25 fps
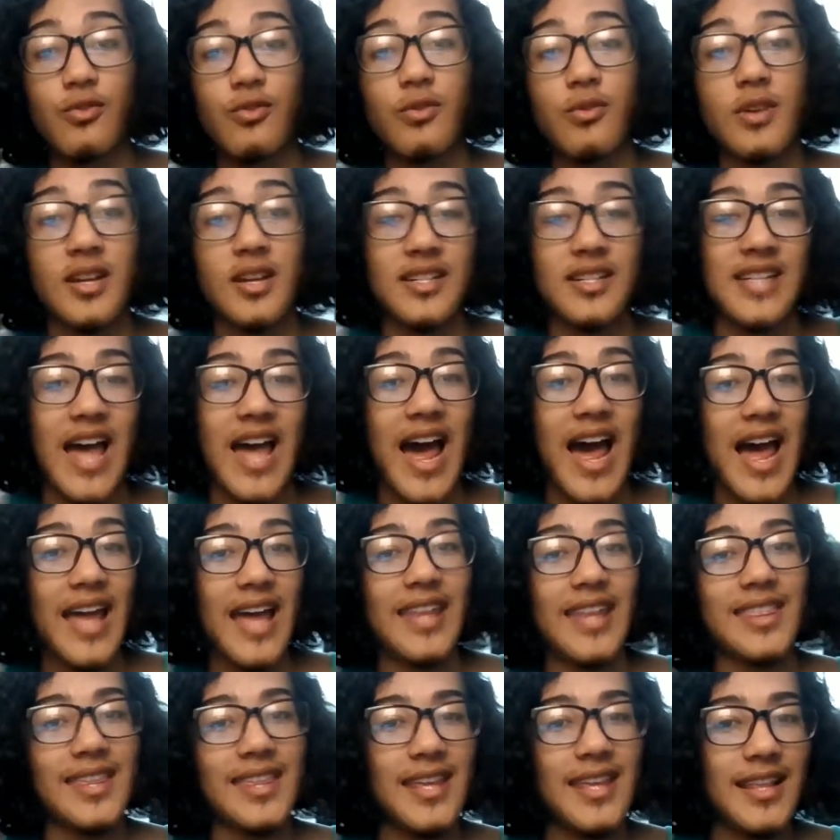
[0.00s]
because I
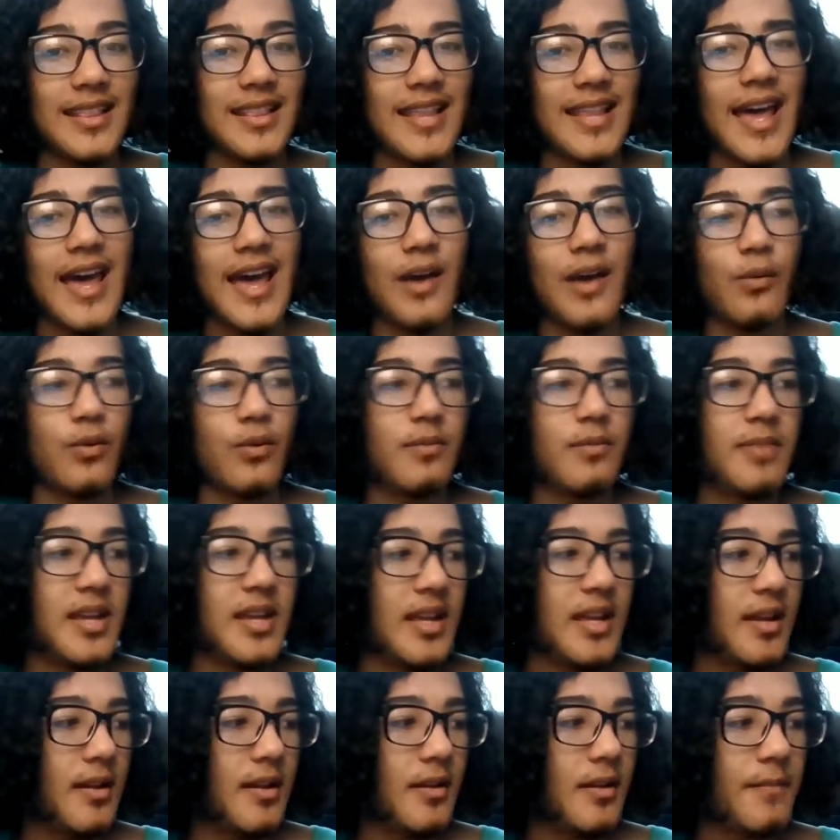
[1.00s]
think that would be...